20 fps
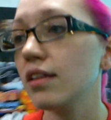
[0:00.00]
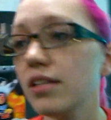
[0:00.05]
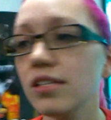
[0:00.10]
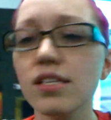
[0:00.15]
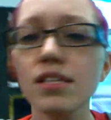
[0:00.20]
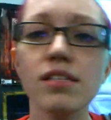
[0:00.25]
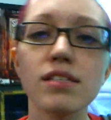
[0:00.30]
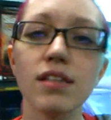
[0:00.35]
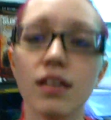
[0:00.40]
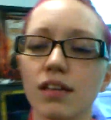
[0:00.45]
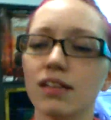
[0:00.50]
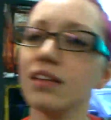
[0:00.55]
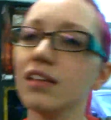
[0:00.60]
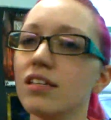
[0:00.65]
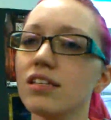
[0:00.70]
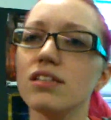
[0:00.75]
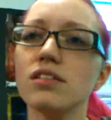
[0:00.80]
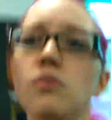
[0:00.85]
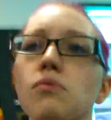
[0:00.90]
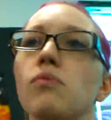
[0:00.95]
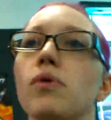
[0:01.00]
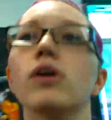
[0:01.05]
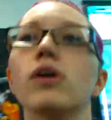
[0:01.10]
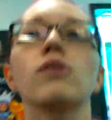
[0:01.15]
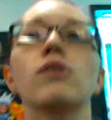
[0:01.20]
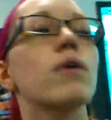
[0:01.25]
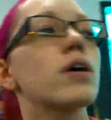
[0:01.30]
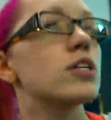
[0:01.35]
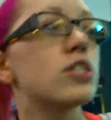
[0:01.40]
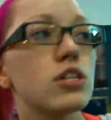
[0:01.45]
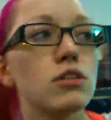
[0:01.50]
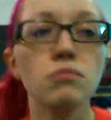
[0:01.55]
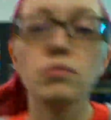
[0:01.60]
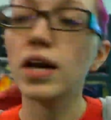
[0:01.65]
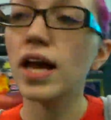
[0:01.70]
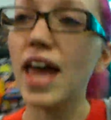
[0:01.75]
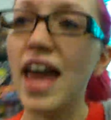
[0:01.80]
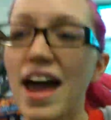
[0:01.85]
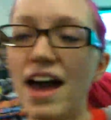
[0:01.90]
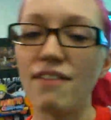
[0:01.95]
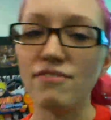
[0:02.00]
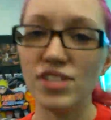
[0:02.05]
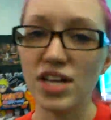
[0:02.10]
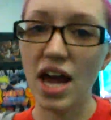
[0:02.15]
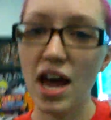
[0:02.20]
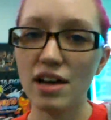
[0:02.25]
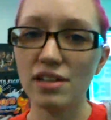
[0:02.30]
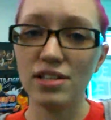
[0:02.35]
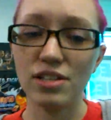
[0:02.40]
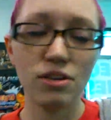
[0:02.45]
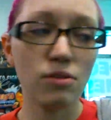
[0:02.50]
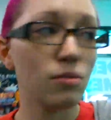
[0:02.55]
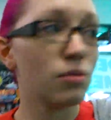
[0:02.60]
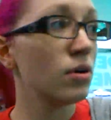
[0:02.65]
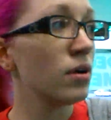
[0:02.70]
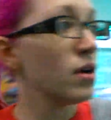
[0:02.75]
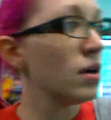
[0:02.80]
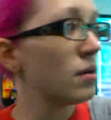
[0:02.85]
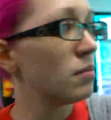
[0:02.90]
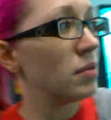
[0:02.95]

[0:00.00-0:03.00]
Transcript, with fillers: this is this is a weird question, but I have to ask you